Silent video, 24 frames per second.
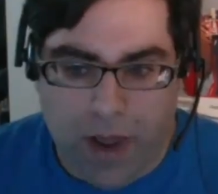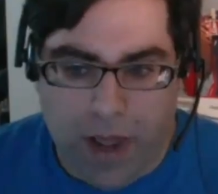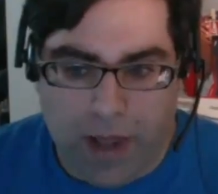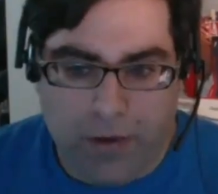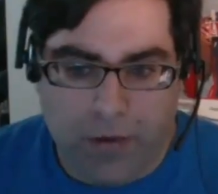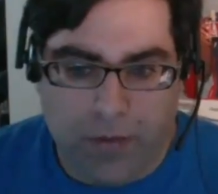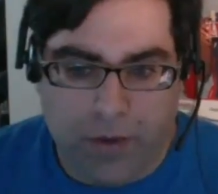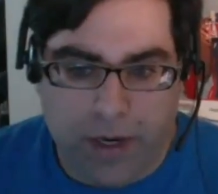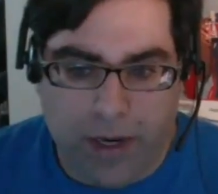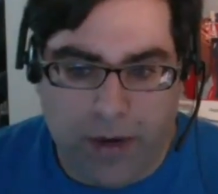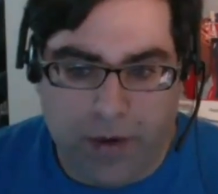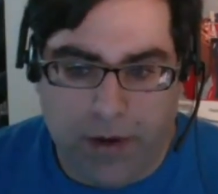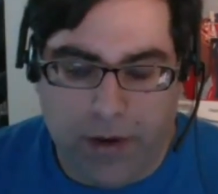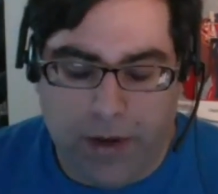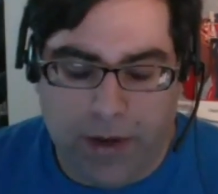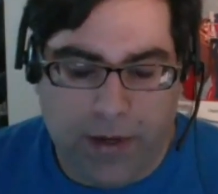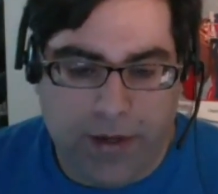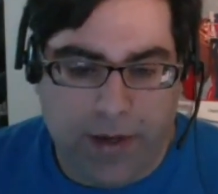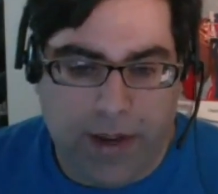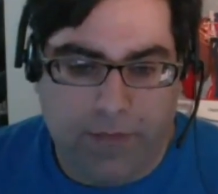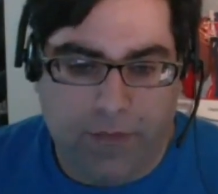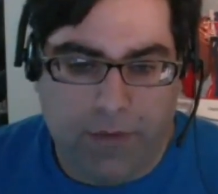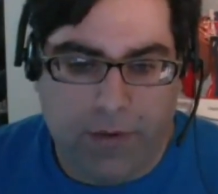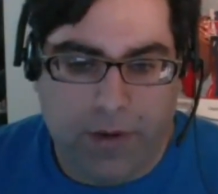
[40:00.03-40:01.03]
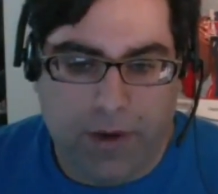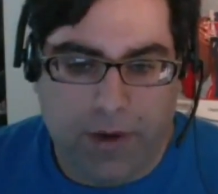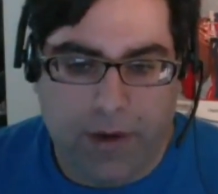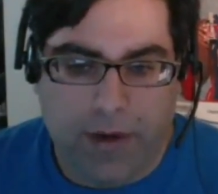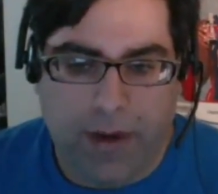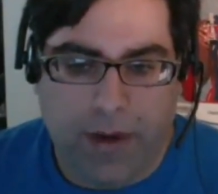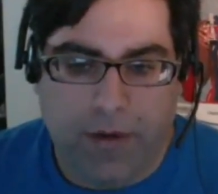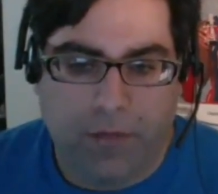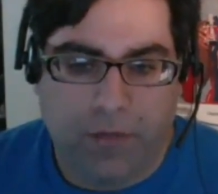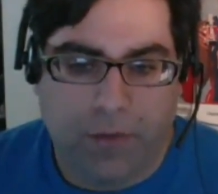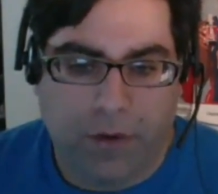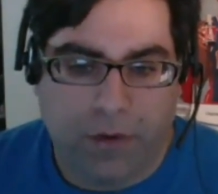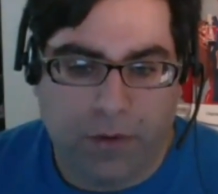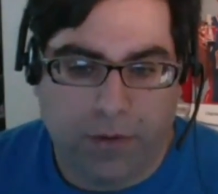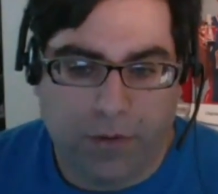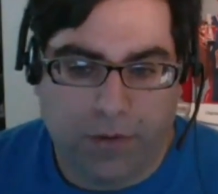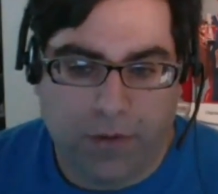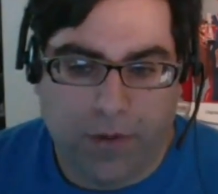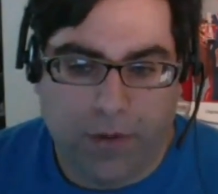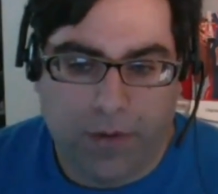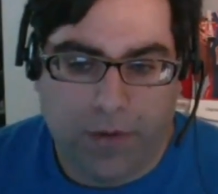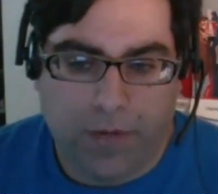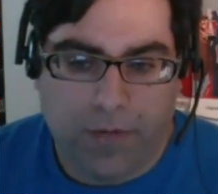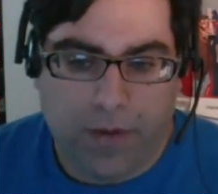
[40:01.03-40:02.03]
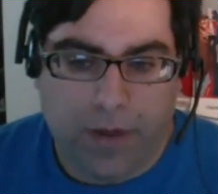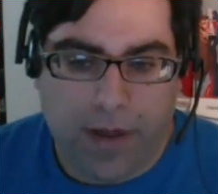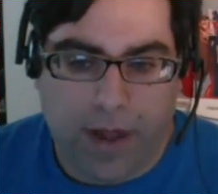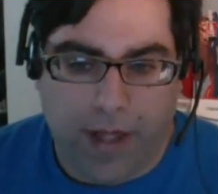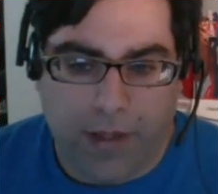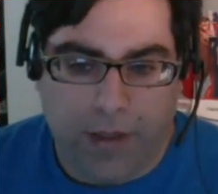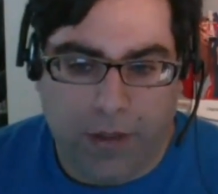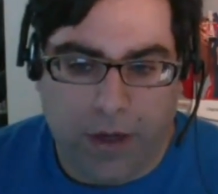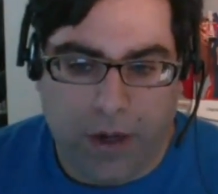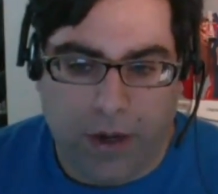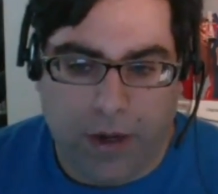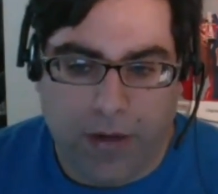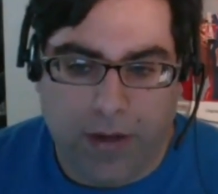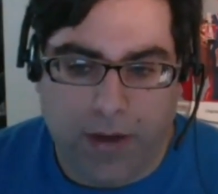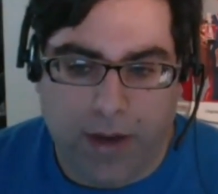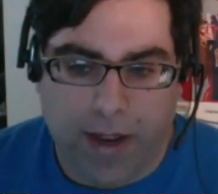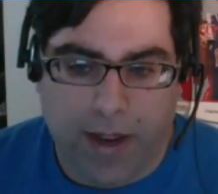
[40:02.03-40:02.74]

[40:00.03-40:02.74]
modern era. It never got done.